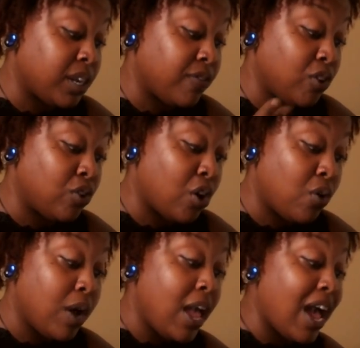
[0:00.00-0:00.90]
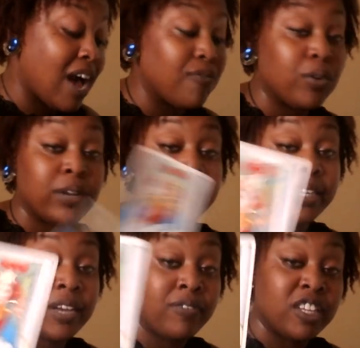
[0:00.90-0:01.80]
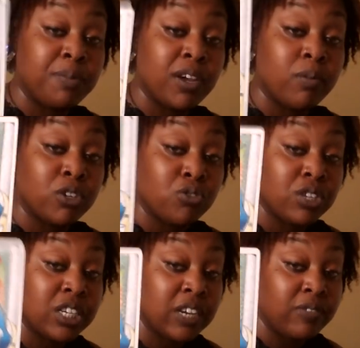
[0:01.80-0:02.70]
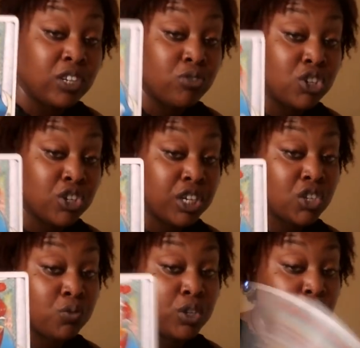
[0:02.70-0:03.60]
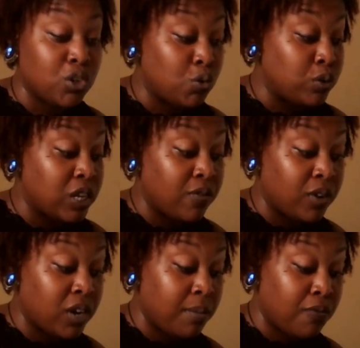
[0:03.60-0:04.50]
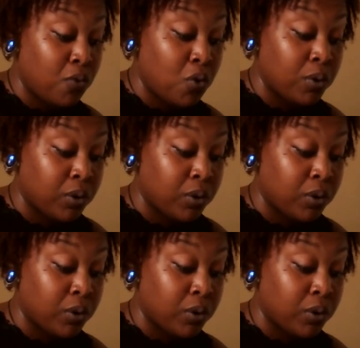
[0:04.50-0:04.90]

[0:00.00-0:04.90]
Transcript: If you don't, I feel like definitely spirit wants you to definitely trust your intuition on who's ever coming forward.